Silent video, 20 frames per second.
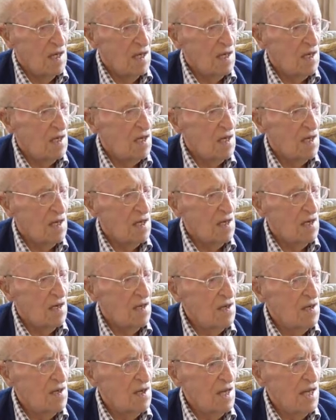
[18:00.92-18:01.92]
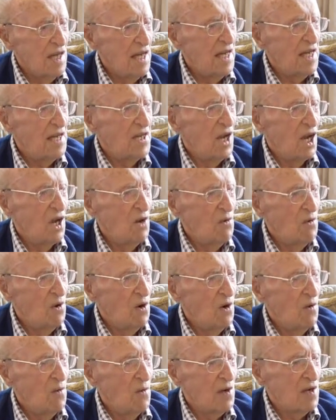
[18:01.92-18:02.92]
uh, lay down
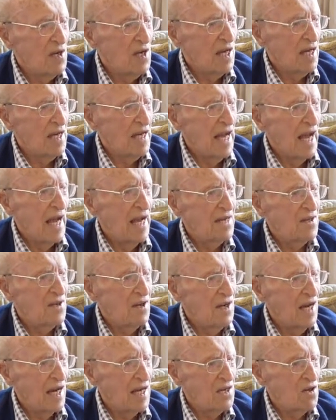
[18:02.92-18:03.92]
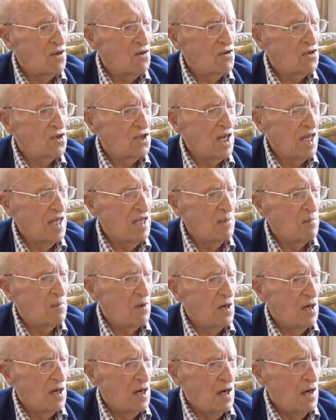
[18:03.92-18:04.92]
where we could get and had a good sleep.
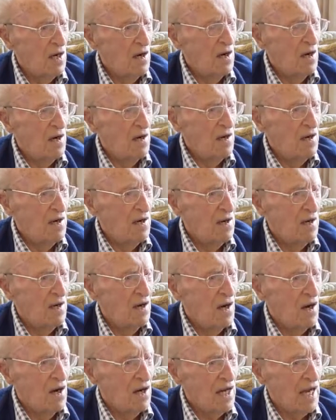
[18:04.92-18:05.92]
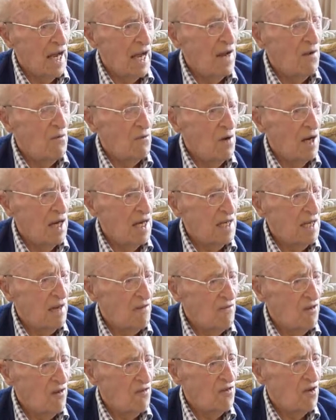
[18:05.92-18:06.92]
Again,
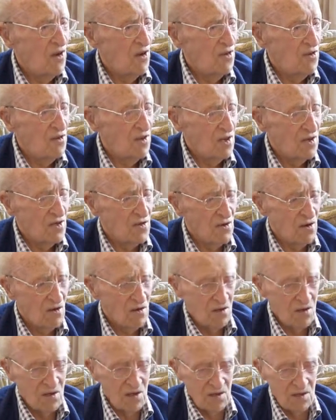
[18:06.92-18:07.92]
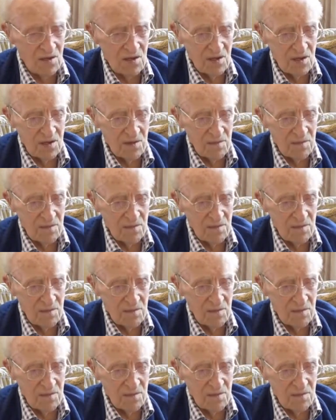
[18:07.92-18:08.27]
waiting for further instructions,